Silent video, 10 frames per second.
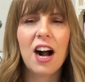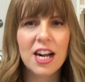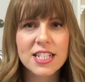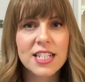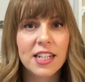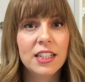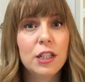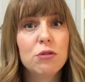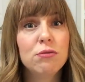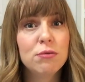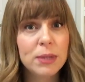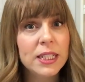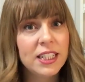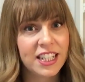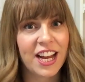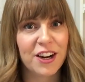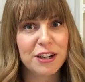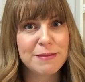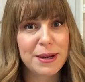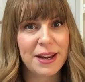I suddenly really
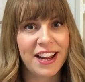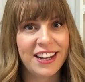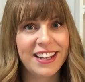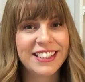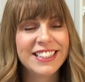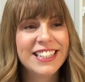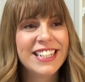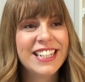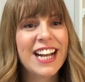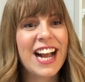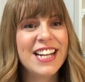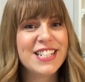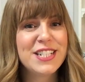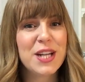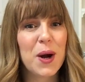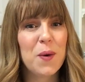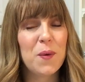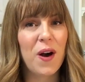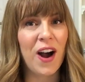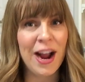cared about Annie. And
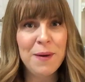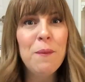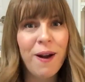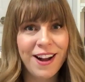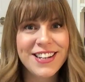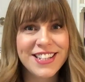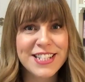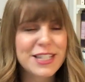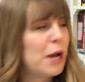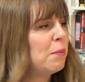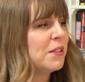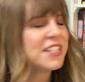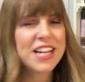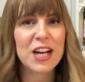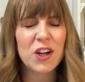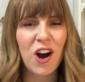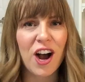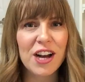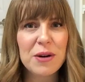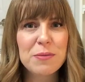so I want this couple to get
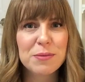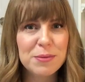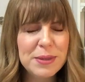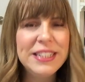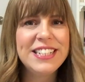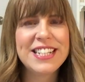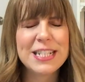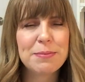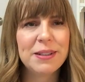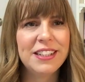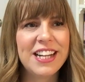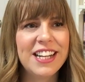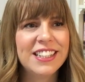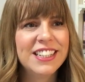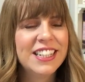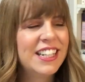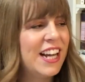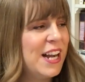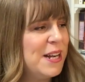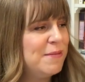caught really desperately.
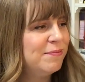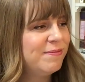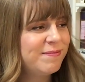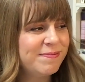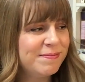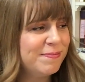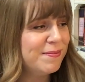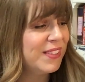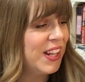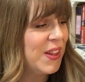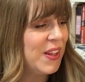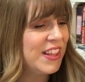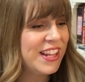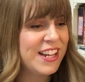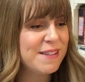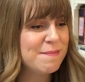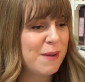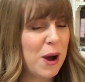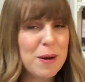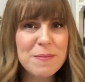The
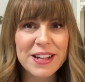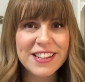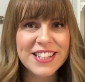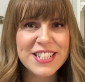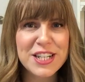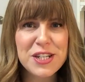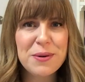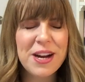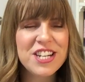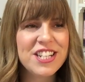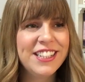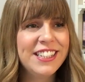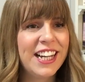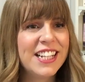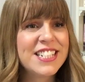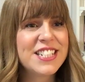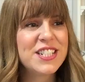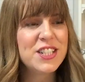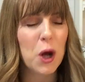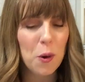mom in this situation is
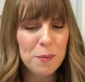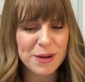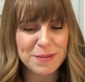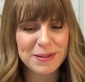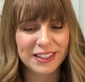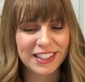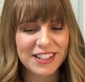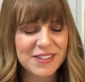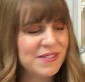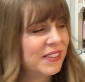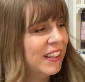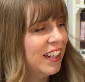so manipulative.